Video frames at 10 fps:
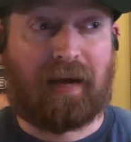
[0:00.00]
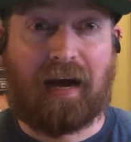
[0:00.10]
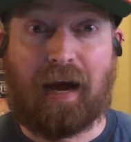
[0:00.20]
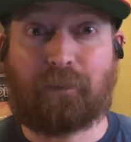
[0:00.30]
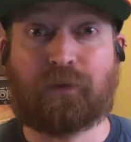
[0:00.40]

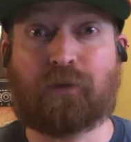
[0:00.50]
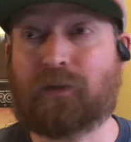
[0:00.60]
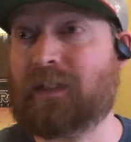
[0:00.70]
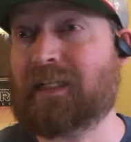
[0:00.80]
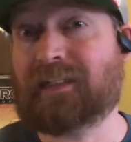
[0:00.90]

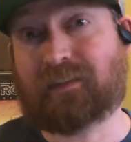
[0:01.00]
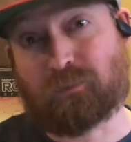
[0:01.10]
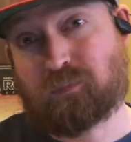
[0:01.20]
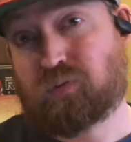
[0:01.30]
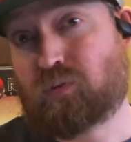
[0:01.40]
opportunity. It's a
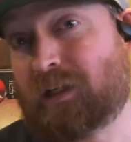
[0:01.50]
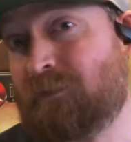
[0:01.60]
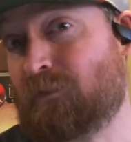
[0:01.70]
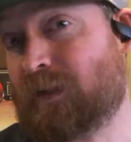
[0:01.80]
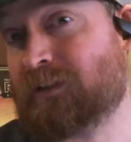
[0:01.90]

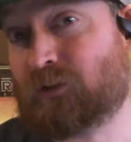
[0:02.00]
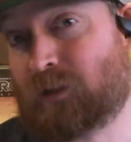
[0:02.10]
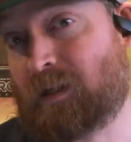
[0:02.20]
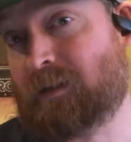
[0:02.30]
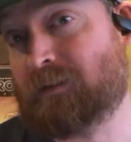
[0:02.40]

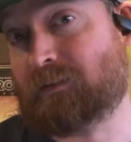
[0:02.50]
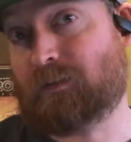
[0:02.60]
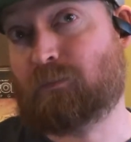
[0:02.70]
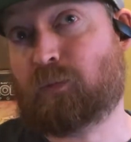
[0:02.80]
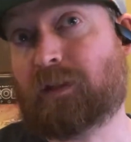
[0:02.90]
pre-franchise
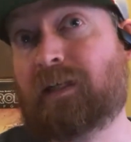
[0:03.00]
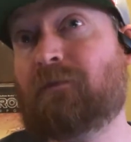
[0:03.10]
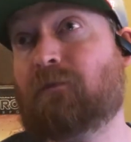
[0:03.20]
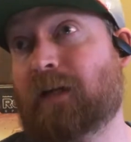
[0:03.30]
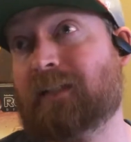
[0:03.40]

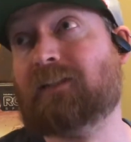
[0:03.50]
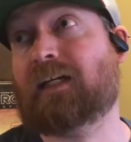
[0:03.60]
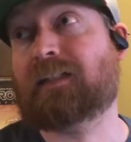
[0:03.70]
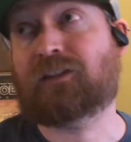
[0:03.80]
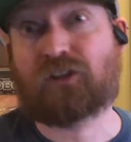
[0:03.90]

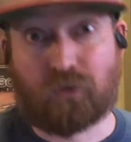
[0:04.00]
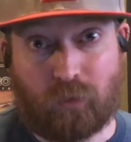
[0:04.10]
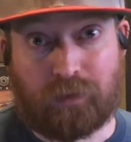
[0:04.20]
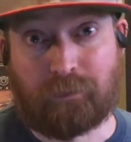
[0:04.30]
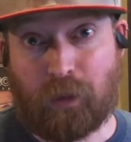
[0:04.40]

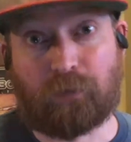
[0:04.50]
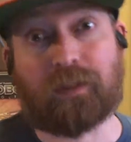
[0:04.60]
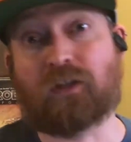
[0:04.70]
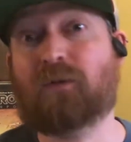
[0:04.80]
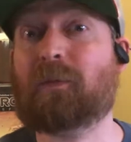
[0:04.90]
story mode
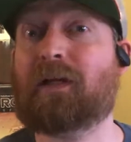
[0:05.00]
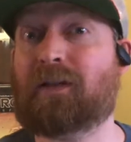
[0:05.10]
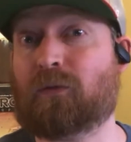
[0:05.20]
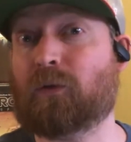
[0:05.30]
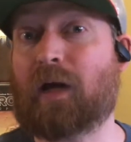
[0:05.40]
that you play
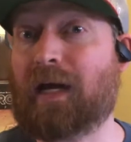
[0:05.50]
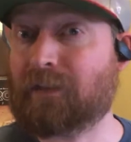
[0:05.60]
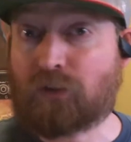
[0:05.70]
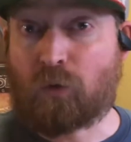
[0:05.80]
through as a